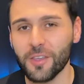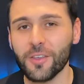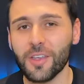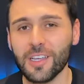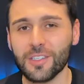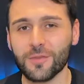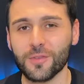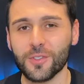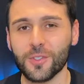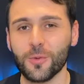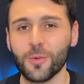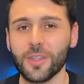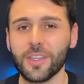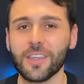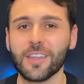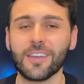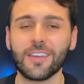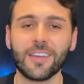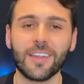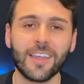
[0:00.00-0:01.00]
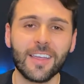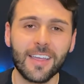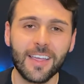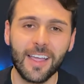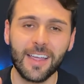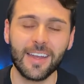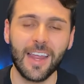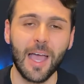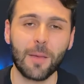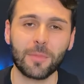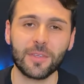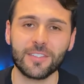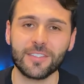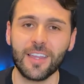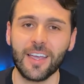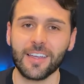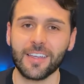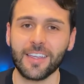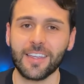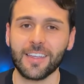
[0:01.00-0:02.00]
you guys for tuning in, and happy
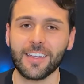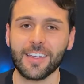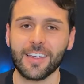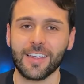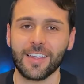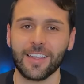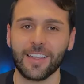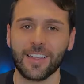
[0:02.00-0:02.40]
snacking.